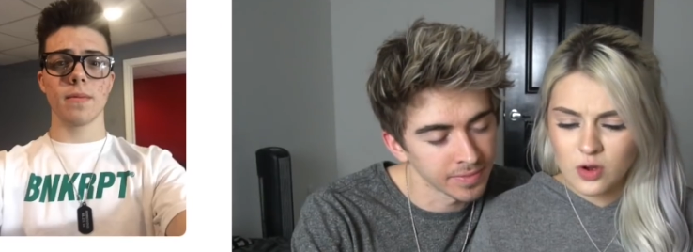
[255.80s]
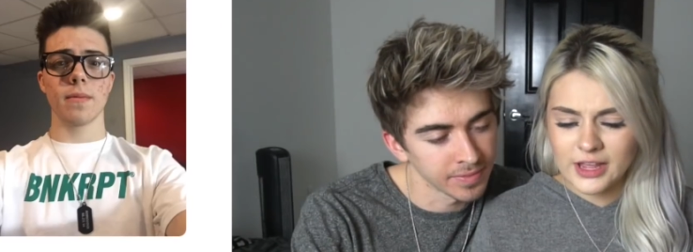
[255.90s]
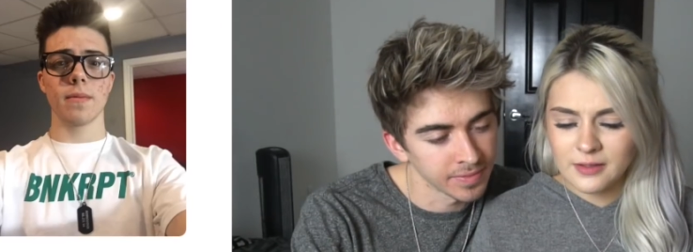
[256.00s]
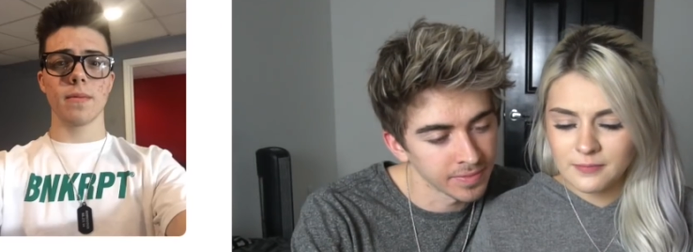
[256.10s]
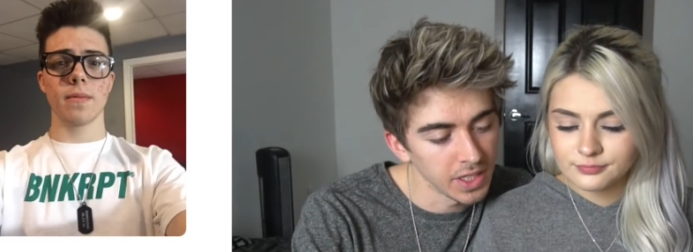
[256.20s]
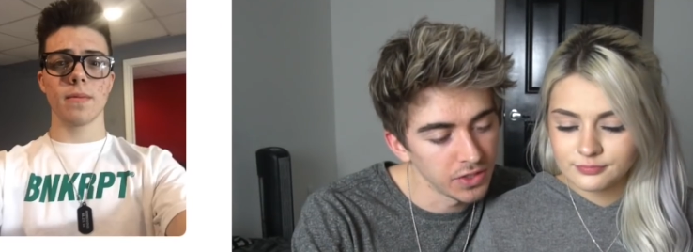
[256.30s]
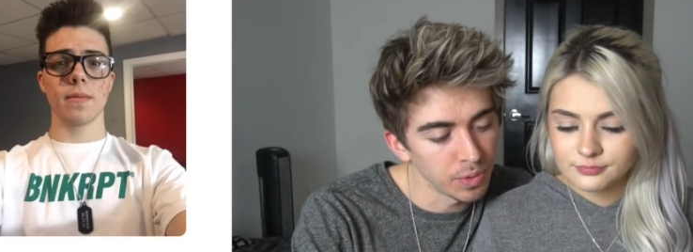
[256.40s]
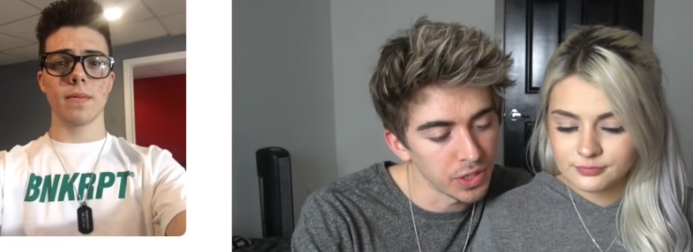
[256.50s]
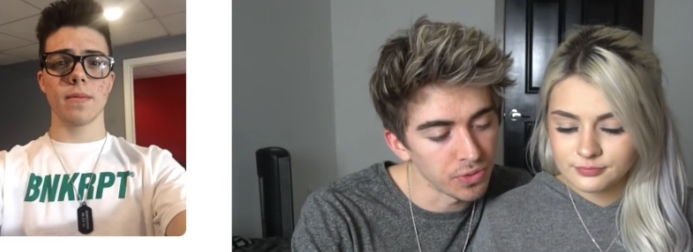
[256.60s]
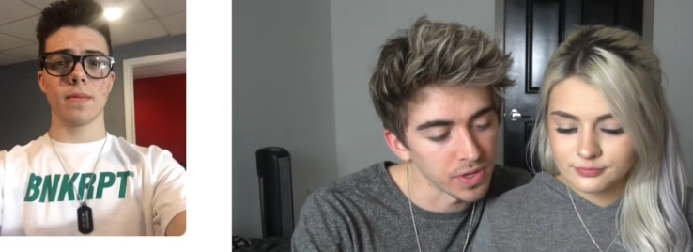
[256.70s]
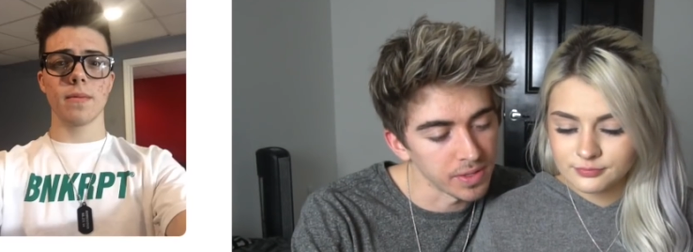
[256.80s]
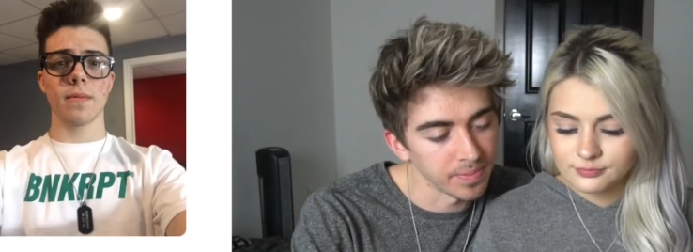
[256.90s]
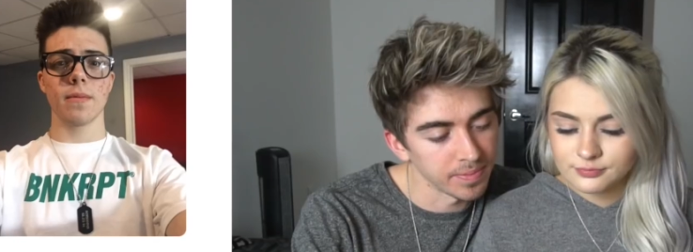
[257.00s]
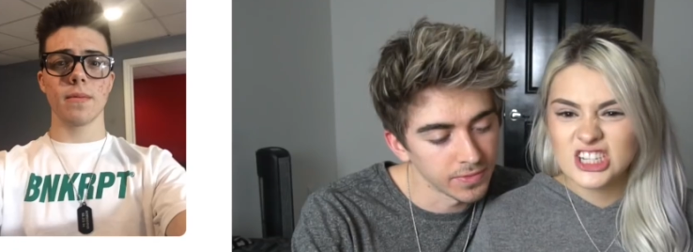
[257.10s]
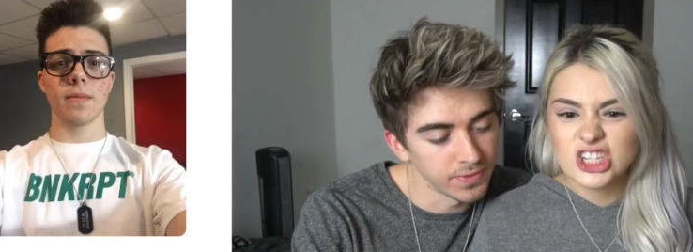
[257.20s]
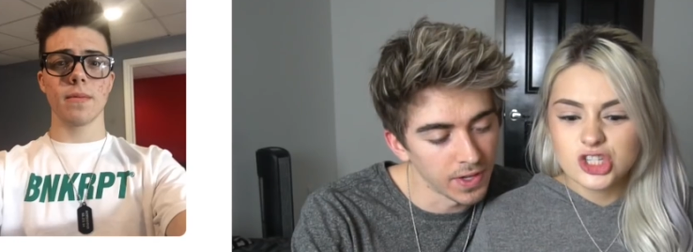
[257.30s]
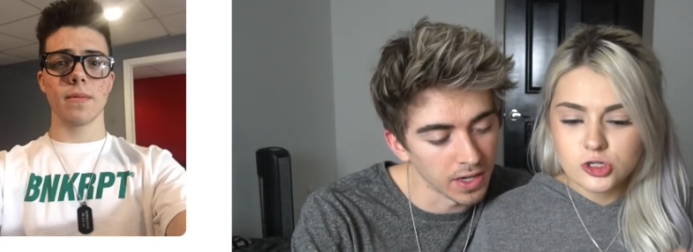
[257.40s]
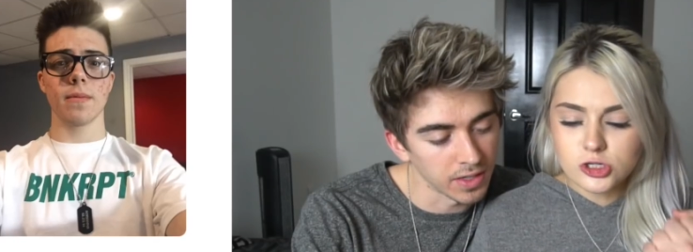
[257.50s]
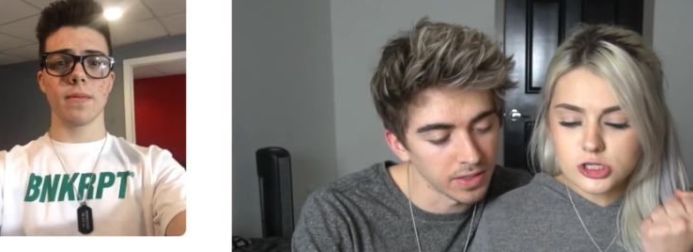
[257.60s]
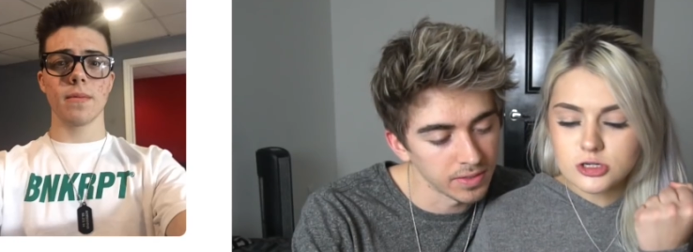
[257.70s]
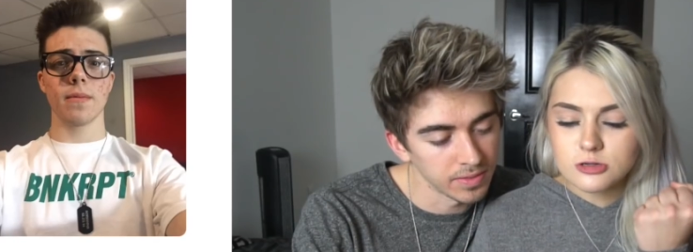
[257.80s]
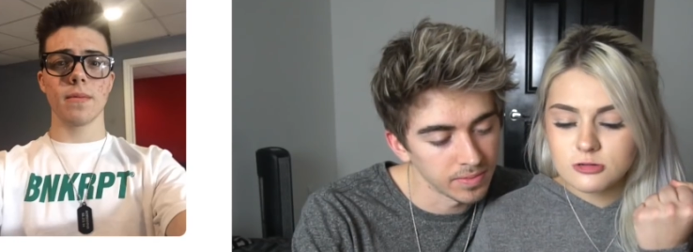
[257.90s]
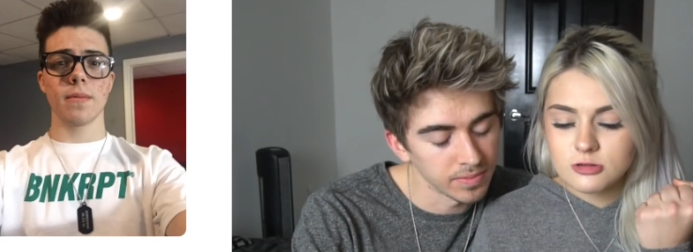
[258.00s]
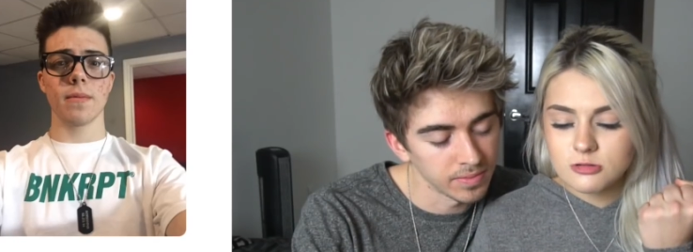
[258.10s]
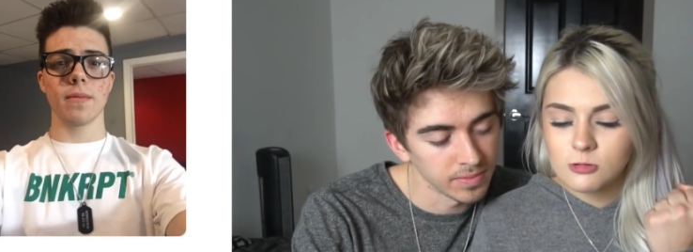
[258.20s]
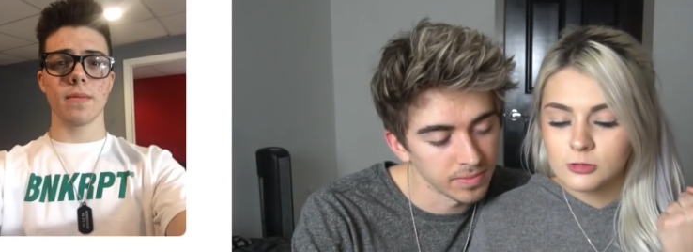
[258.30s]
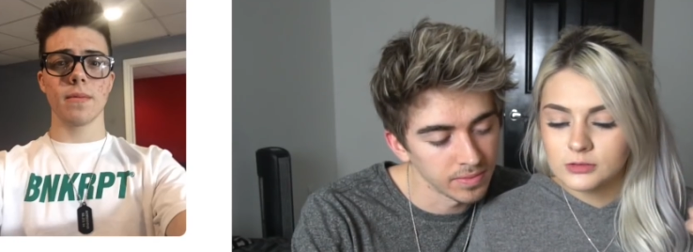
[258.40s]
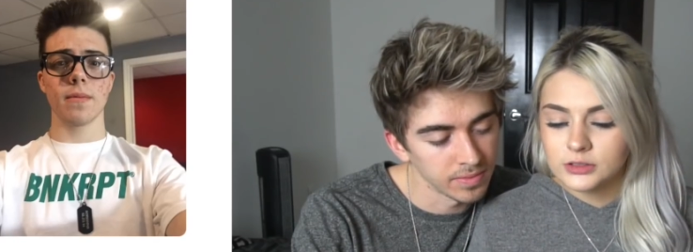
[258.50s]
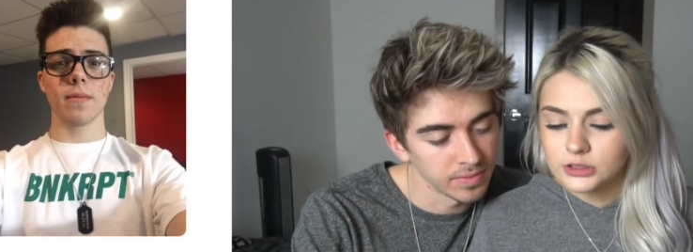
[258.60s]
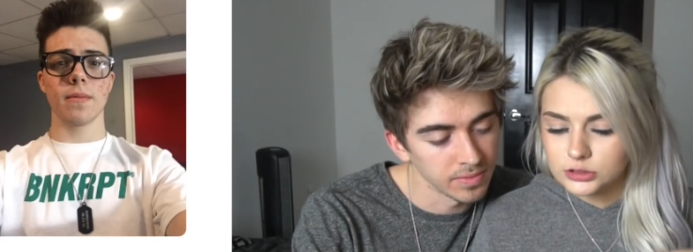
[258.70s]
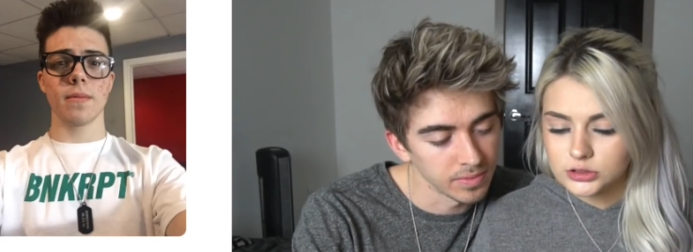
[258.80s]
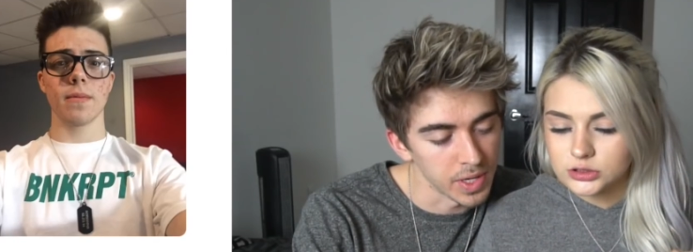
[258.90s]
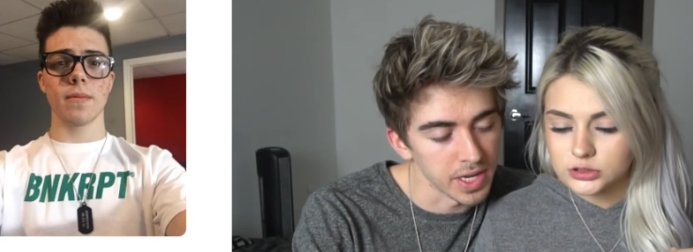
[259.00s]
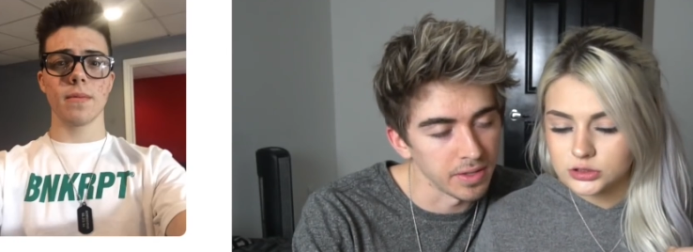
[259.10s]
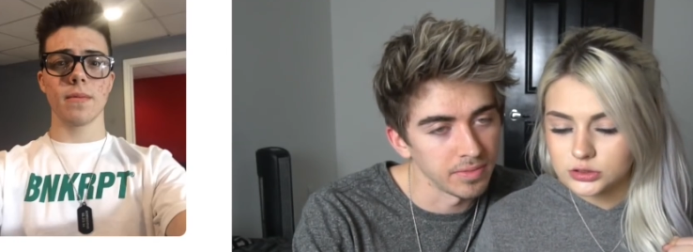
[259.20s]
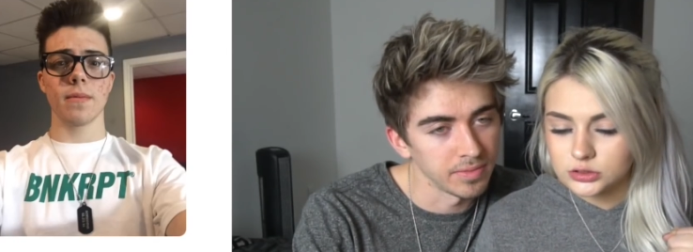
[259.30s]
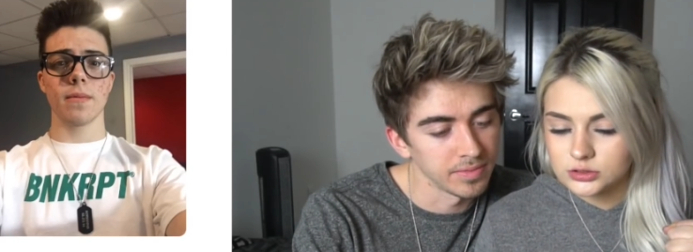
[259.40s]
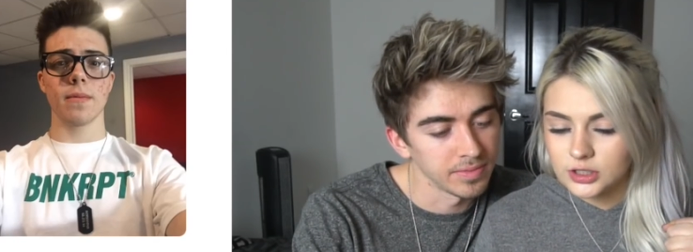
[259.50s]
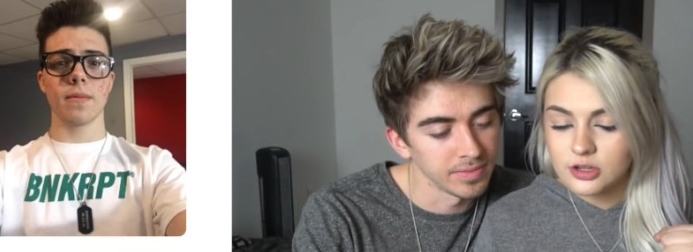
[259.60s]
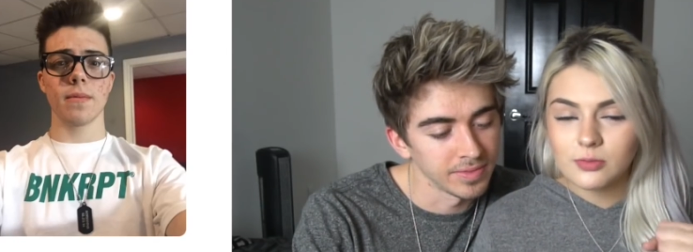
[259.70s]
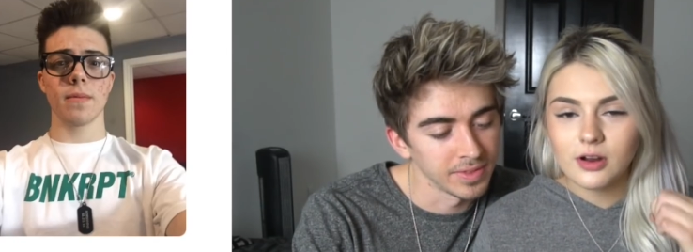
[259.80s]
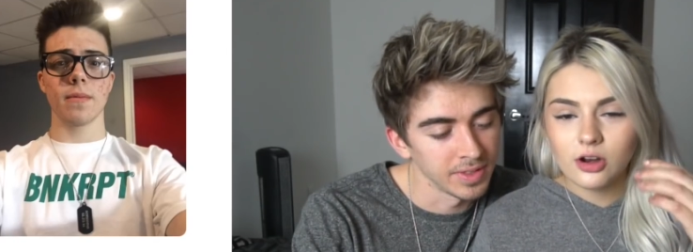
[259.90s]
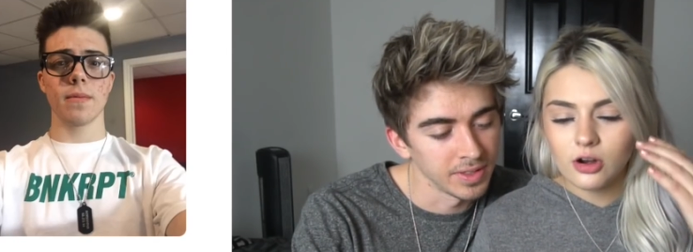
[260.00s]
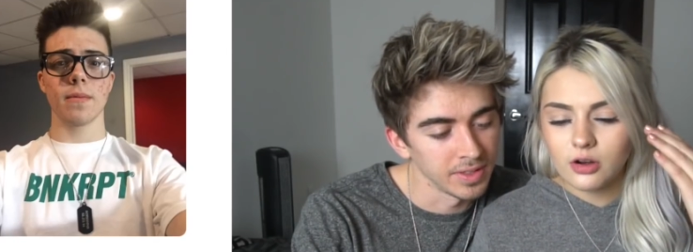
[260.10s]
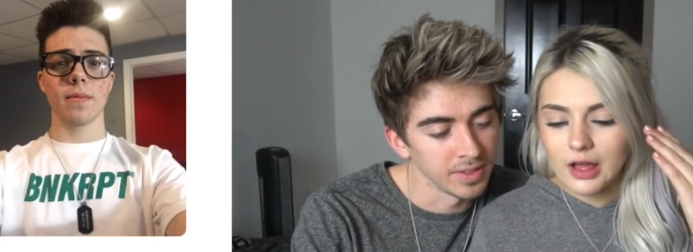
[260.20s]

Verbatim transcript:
Speaker 1: 20.
Speaker 2: 23. Fuck. Wait.
Speaker 1: He's wearing nerd